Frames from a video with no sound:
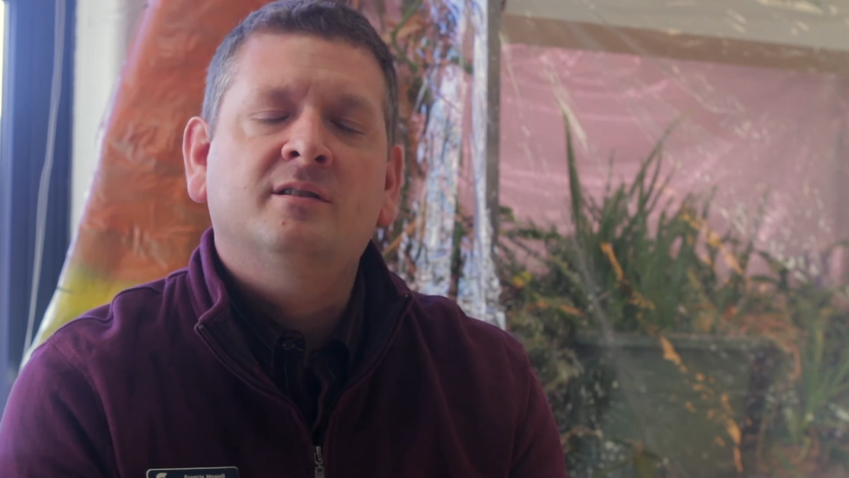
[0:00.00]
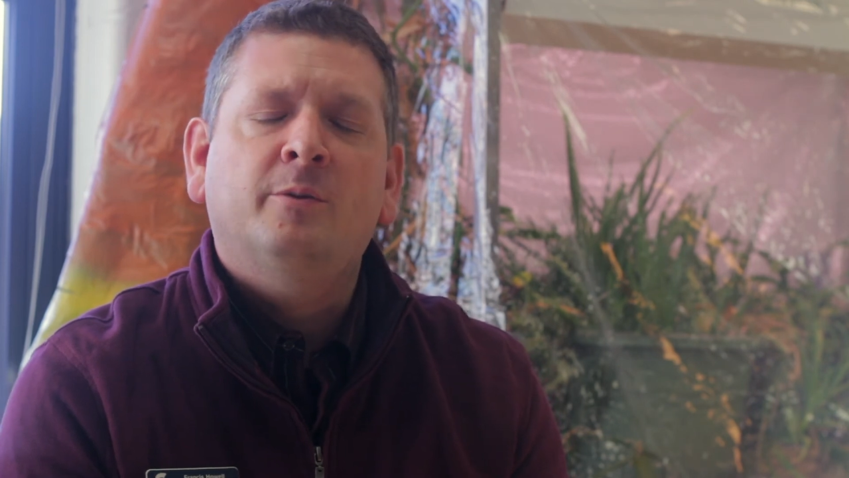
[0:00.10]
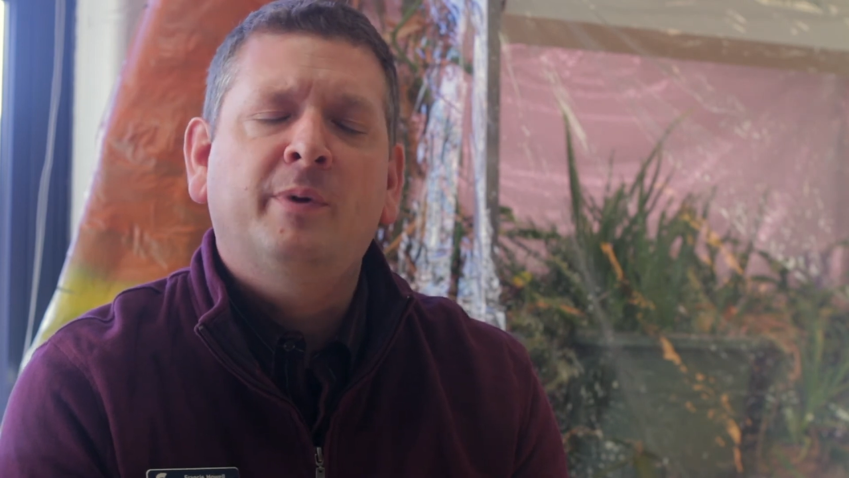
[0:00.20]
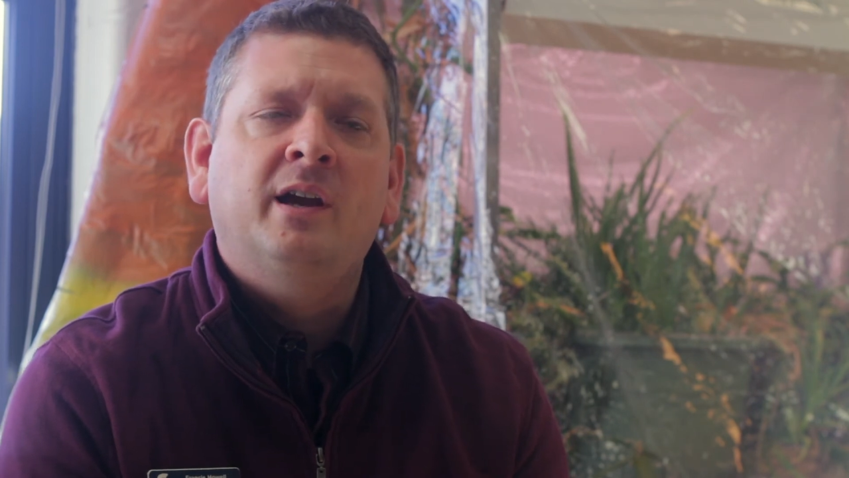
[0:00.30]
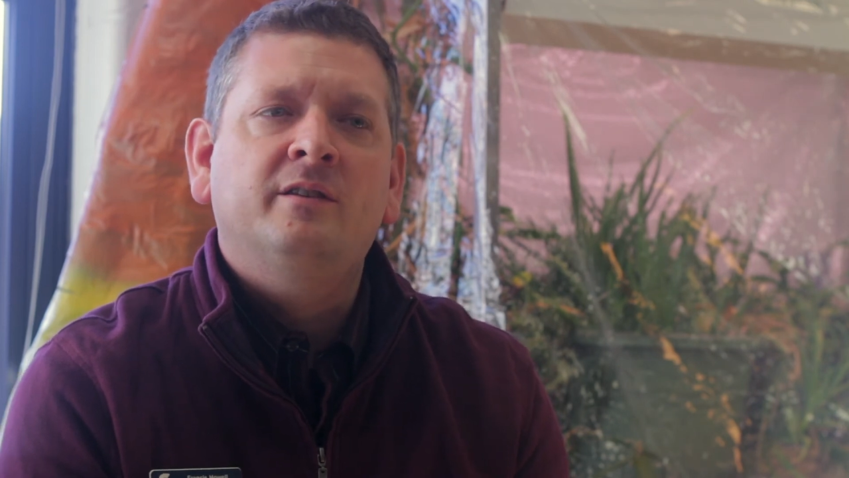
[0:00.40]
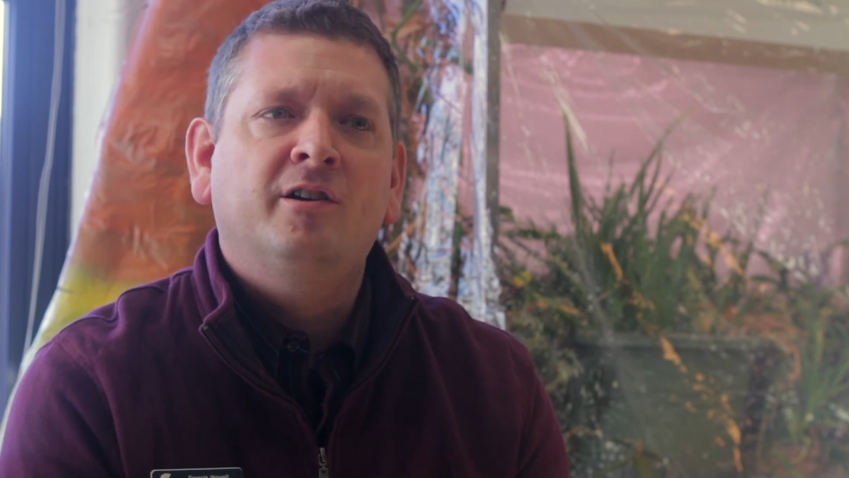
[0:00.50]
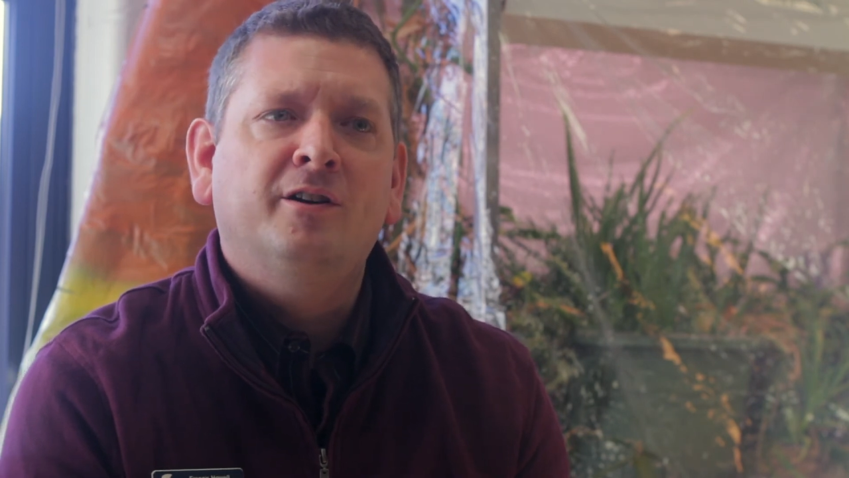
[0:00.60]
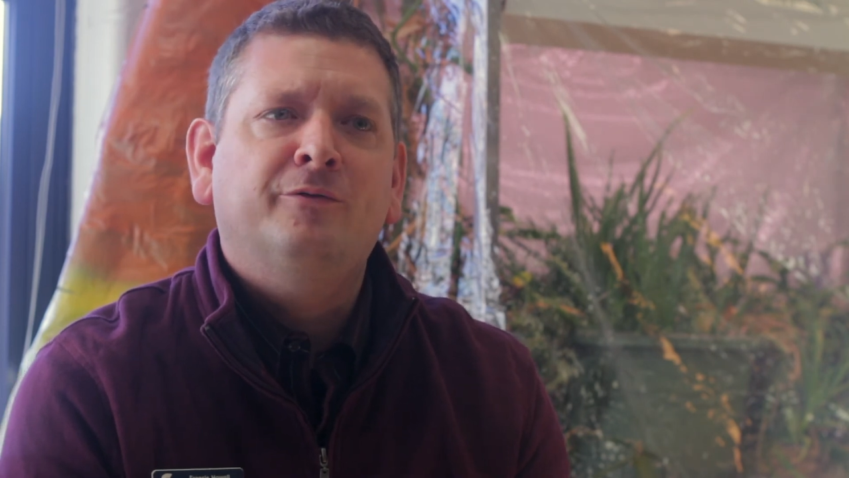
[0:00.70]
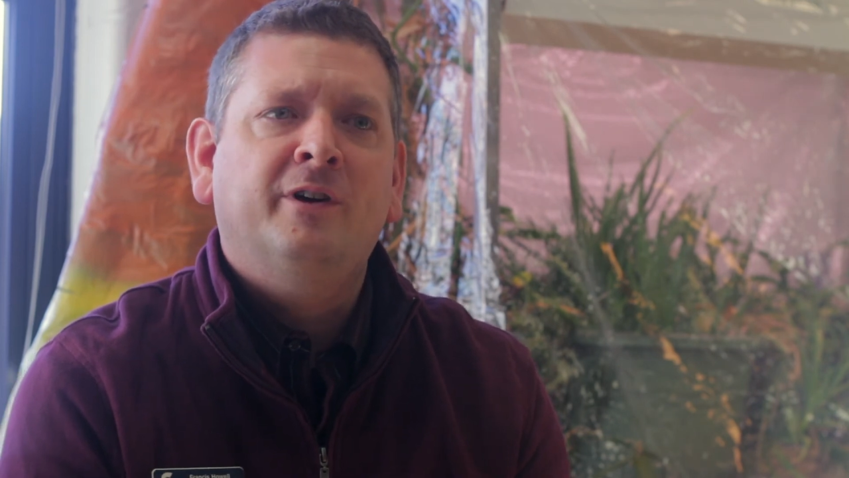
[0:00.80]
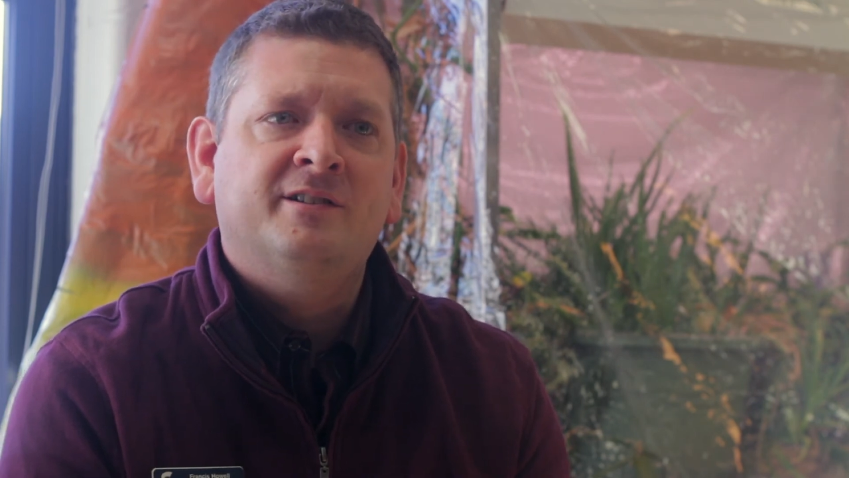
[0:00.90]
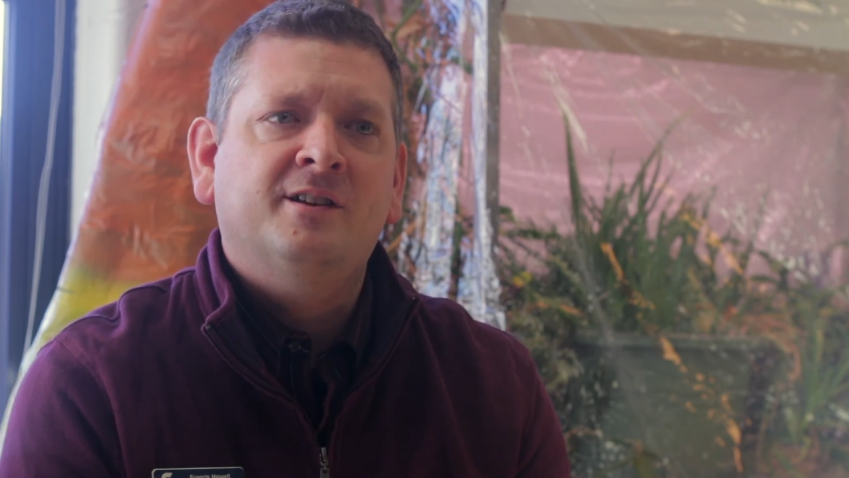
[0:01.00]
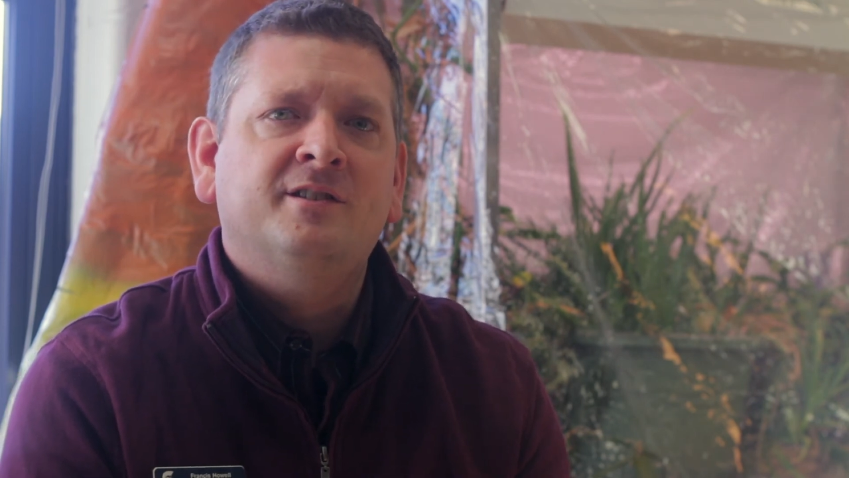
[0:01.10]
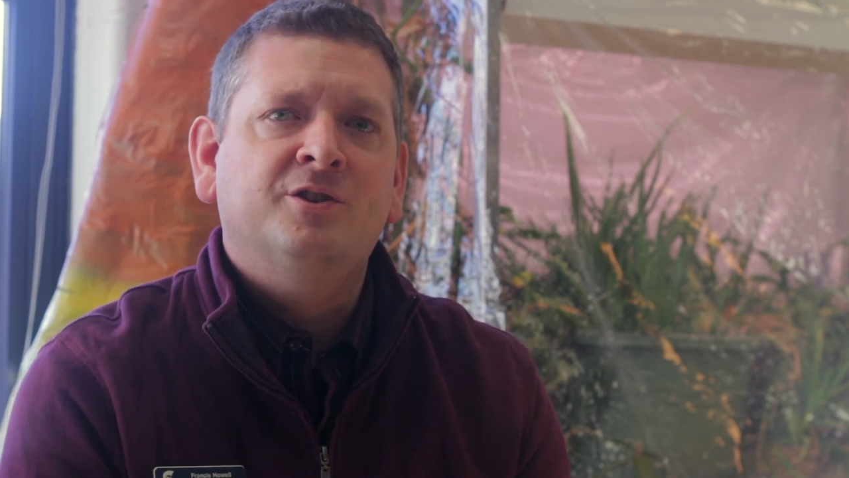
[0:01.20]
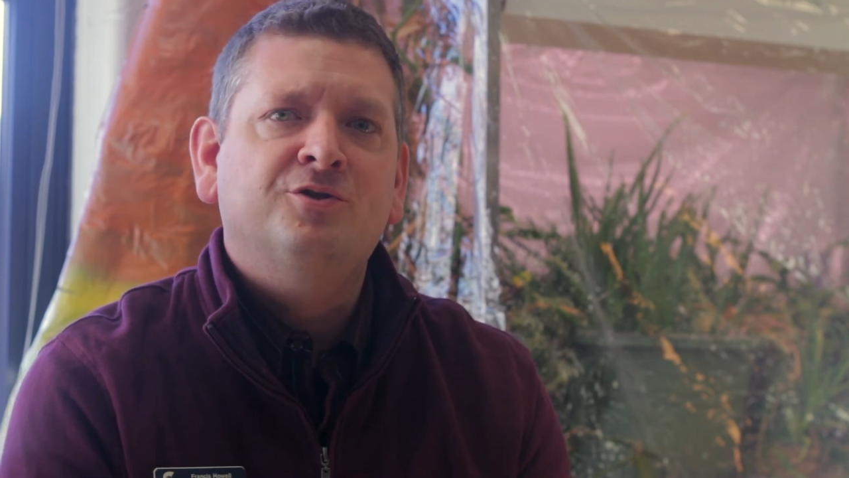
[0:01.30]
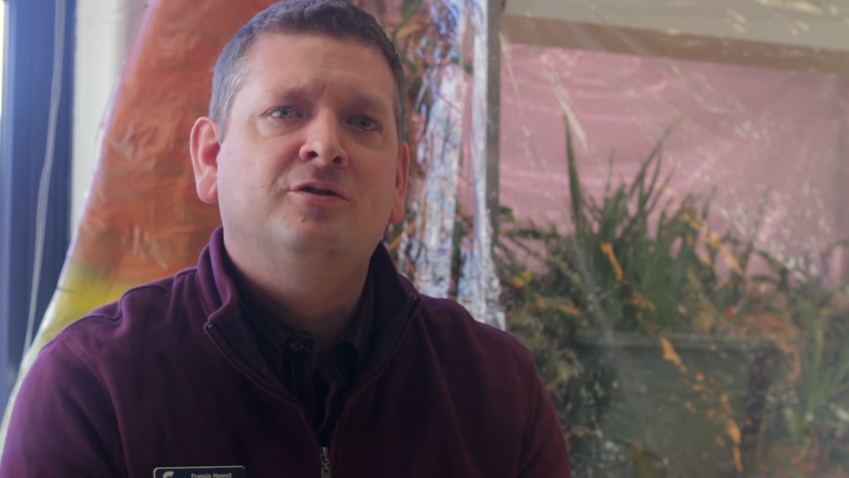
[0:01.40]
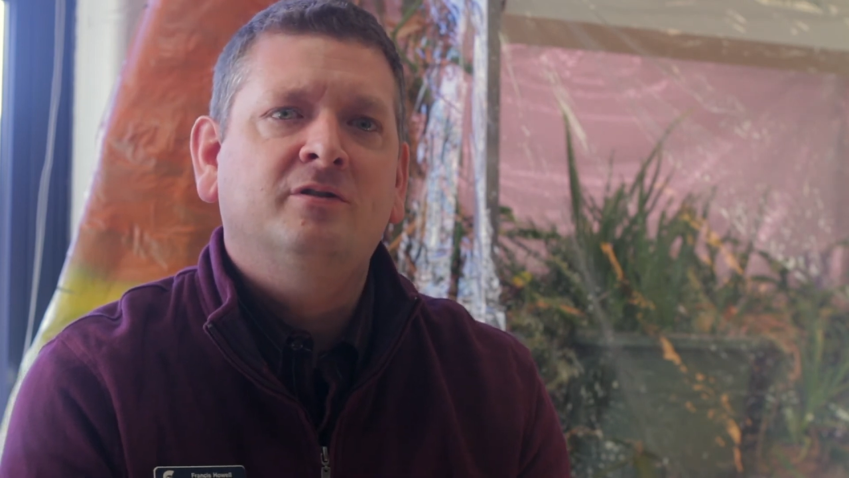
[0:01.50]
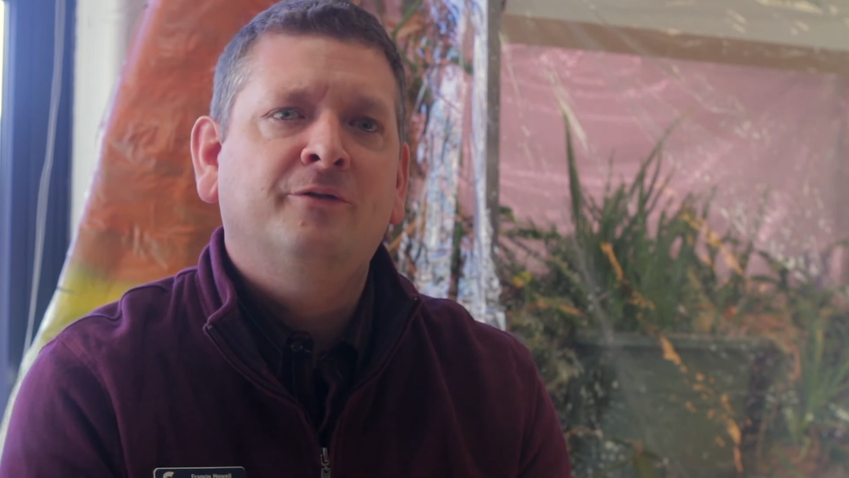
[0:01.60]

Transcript: in the pantheon of France South Central.